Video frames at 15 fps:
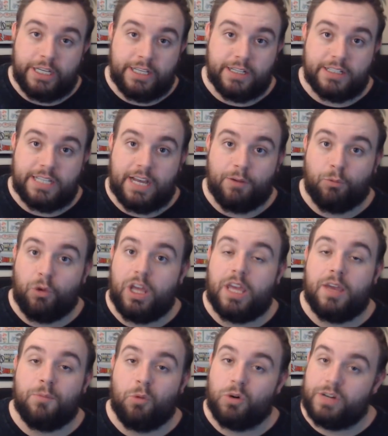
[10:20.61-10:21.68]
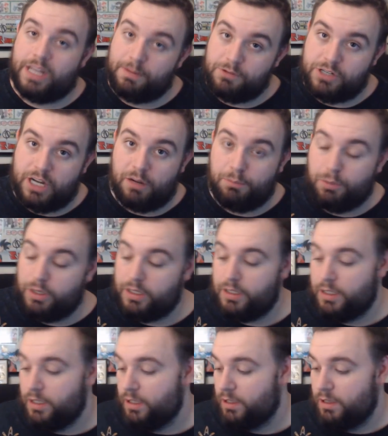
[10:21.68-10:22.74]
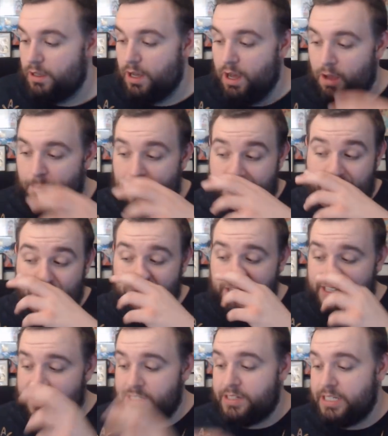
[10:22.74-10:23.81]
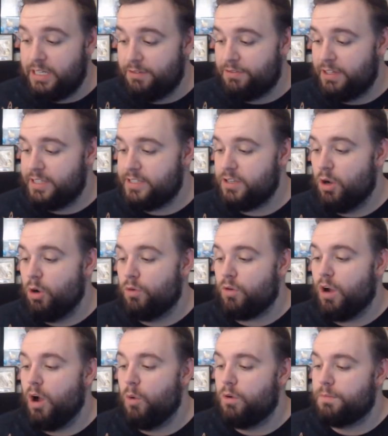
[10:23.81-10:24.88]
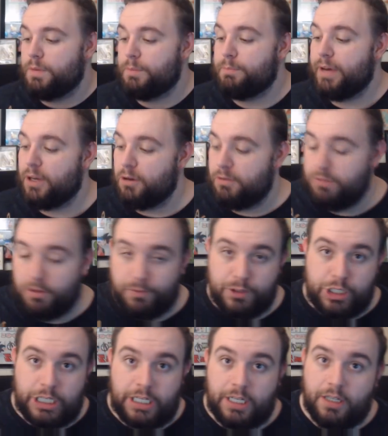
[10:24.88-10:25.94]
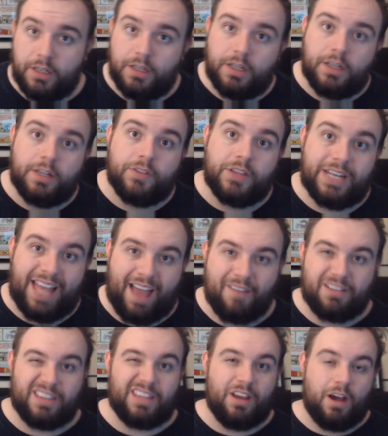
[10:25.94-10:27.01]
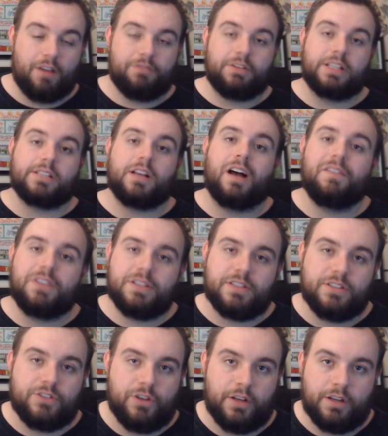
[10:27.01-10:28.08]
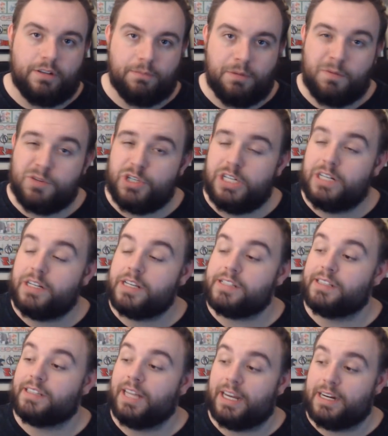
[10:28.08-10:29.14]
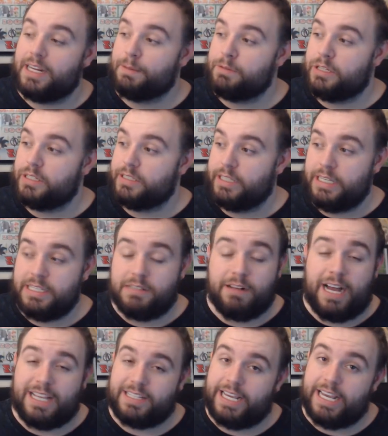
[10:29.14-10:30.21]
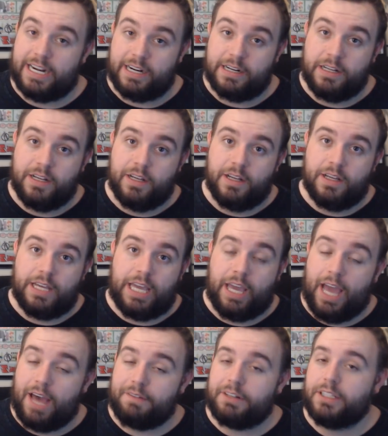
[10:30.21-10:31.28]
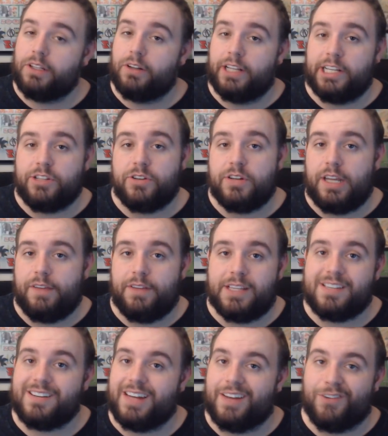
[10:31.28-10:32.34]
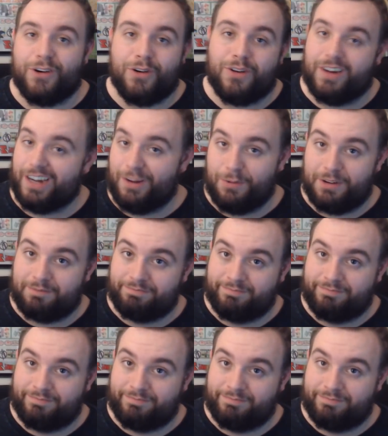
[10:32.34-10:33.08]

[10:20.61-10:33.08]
He does have way more damage output. Um, I do think the defense overall would be better for Vegeta than having the offense. Offense is good, but Vegeta does a lot of damage as it. He's glass cannon. It having a little extra defense never hurt anyone.